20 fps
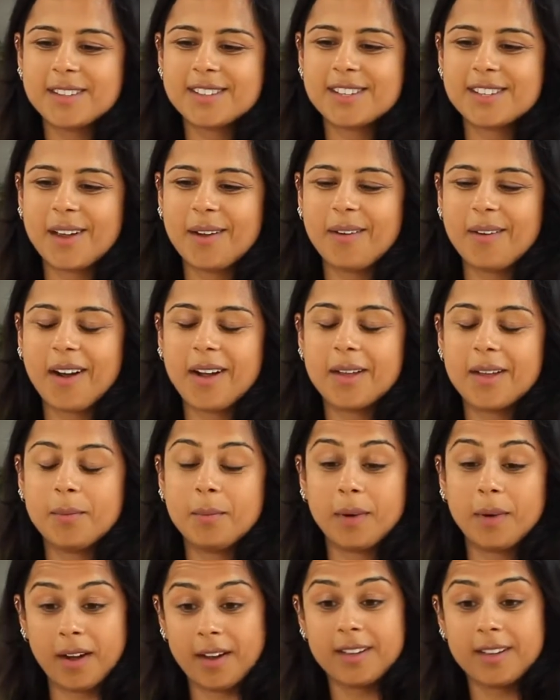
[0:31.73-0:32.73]
So
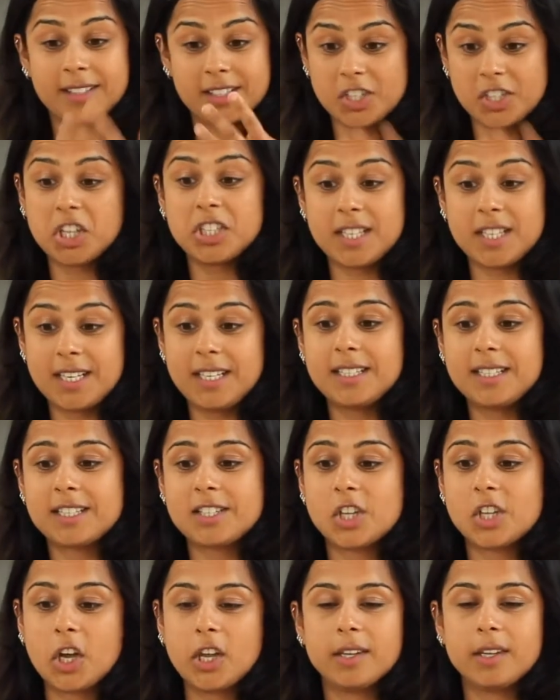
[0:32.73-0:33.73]
I studied
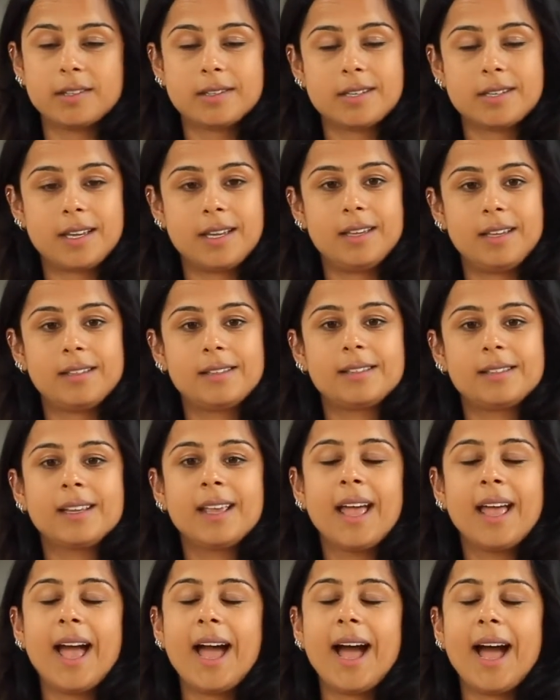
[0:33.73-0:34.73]
sciences
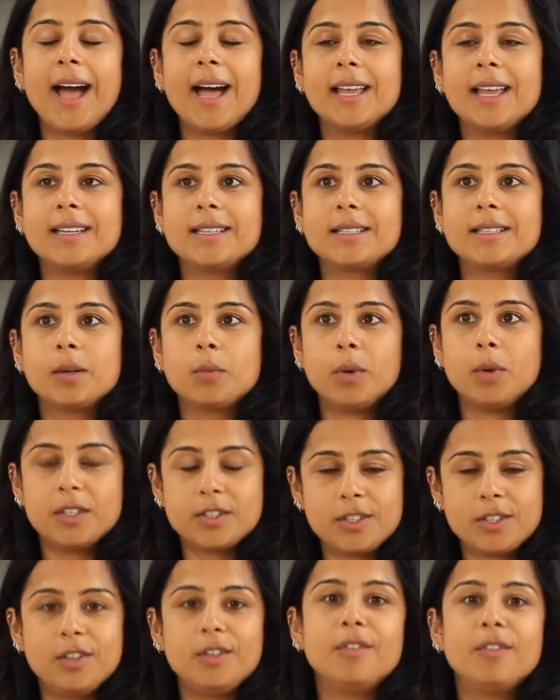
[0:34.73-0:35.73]
and went
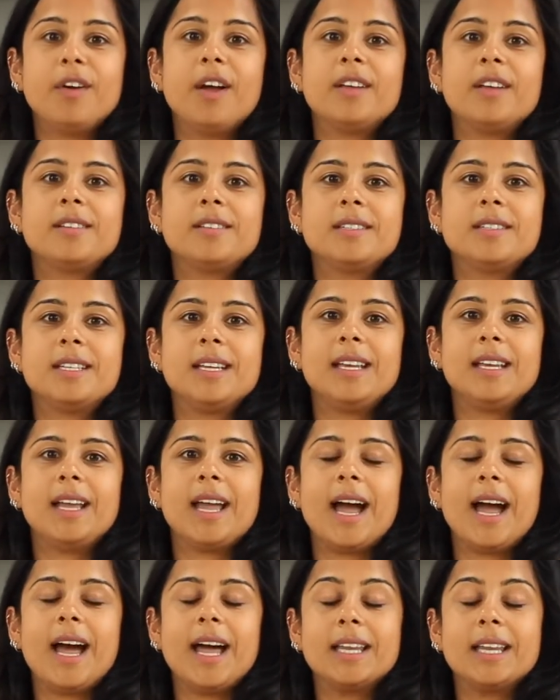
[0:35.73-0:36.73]
to
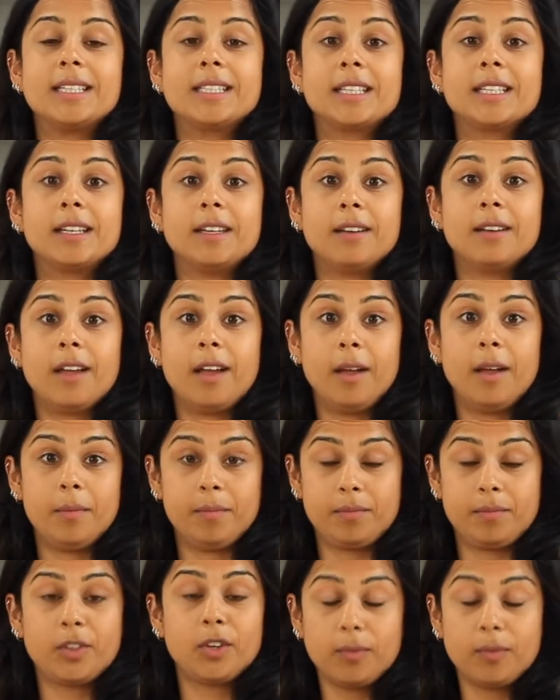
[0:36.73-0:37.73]
university and
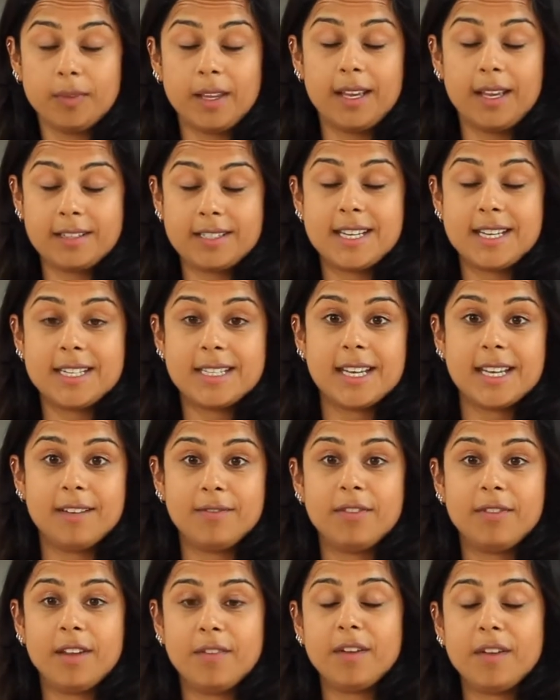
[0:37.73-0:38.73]
did
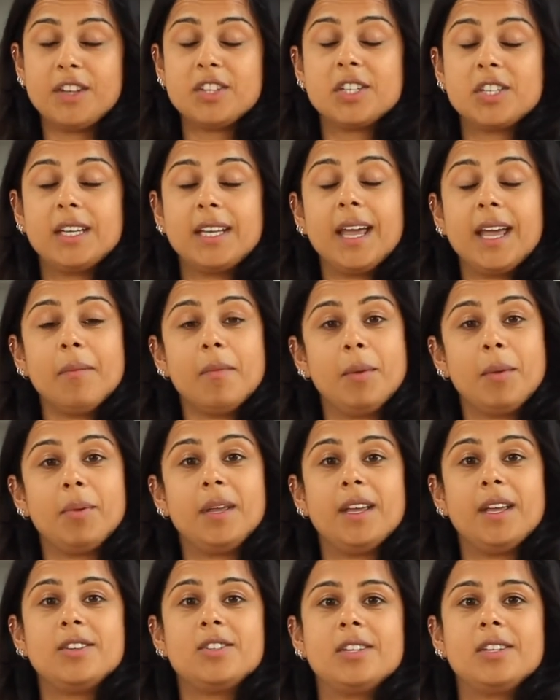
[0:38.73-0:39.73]
eventually get my
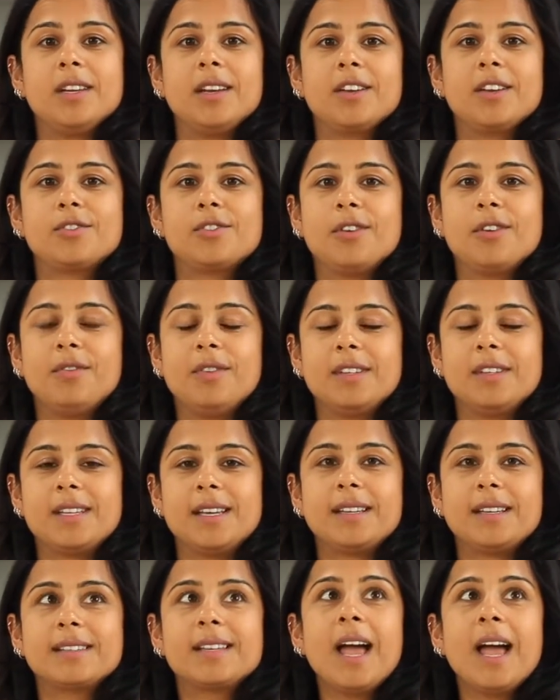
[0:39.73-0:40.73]
PhD in
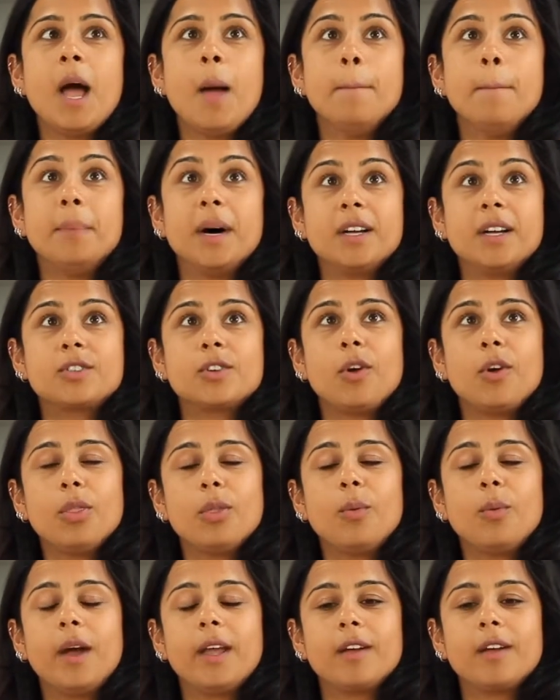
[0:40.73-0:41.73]
astrophysics. But on
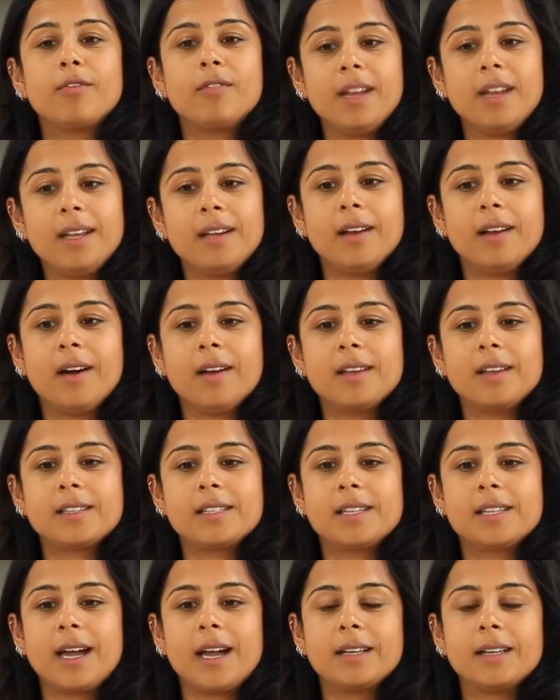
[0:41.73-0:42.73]
the way, I
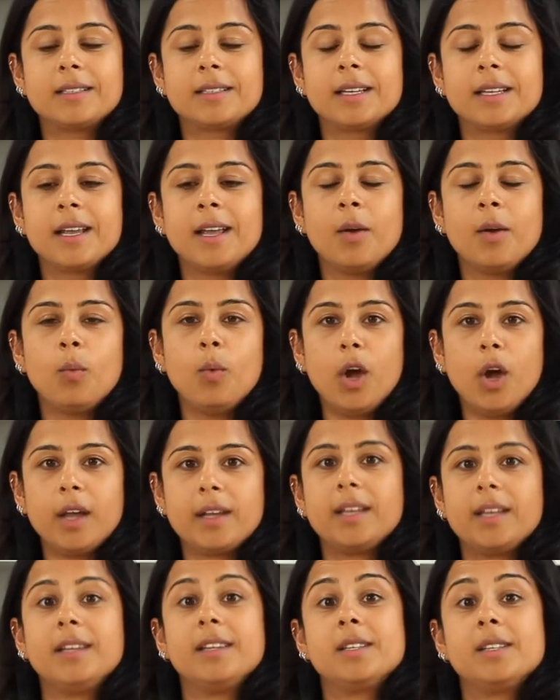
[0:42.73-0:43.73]
realised that
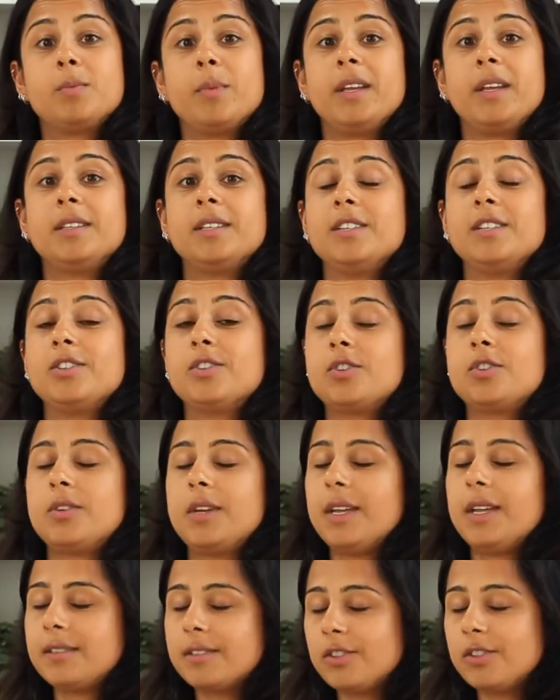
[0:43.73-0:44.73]
working in the space
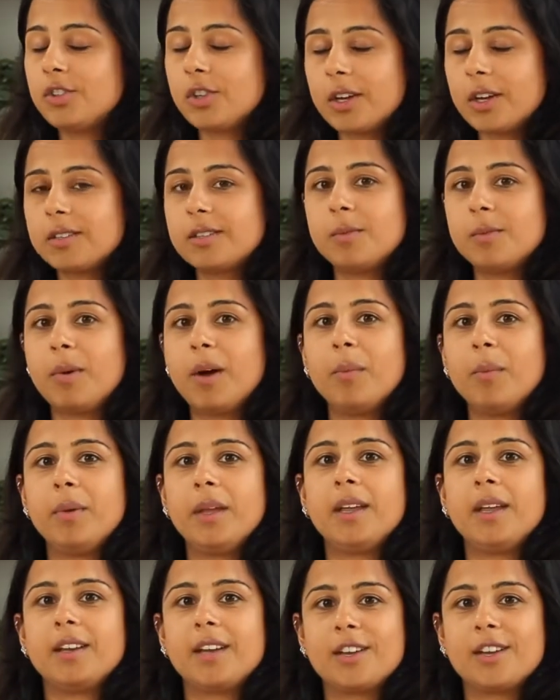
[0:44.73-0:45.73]
industry isn't just about
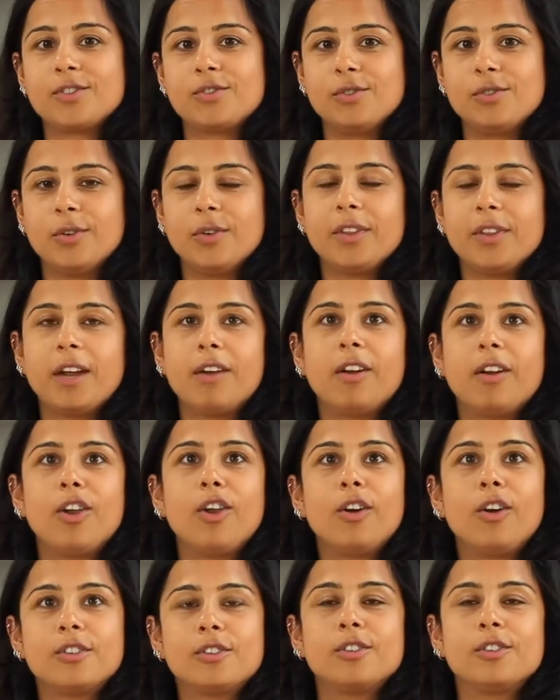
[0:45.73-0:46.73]
being an astronaut. There are
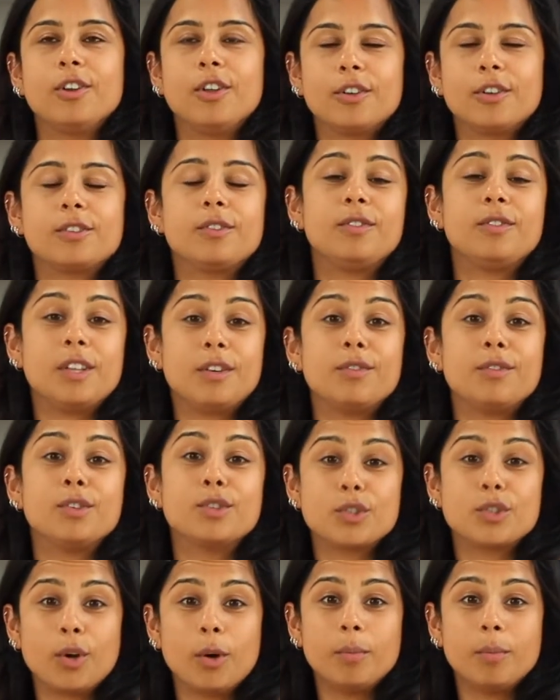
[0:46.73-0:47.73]
lots and lots of
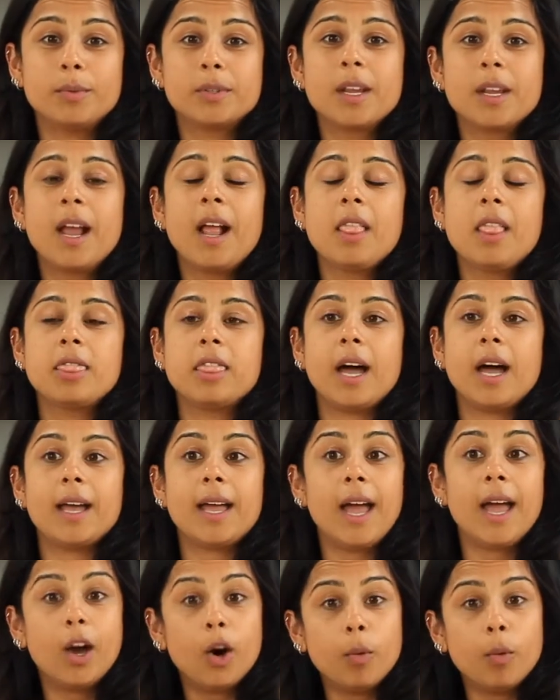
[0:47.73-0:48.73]
different jobs that
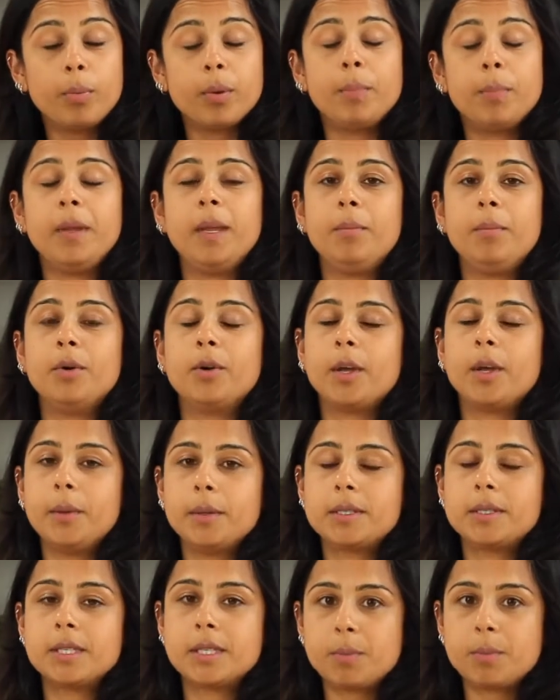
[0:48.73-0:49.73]
help people go
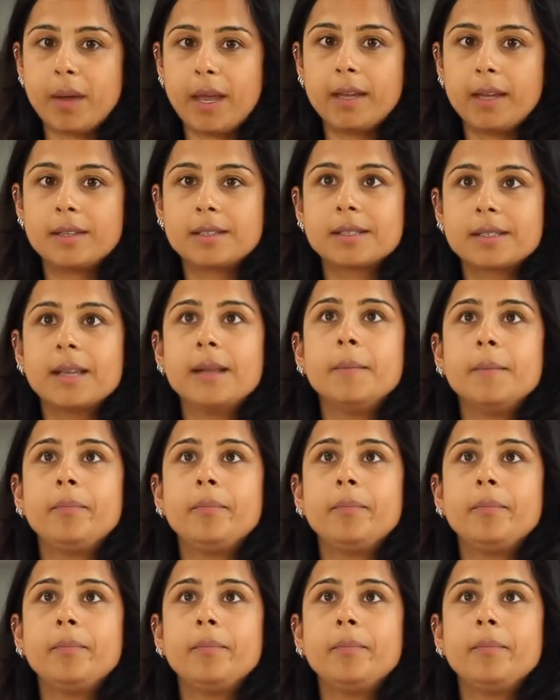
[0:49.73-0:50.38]
into space.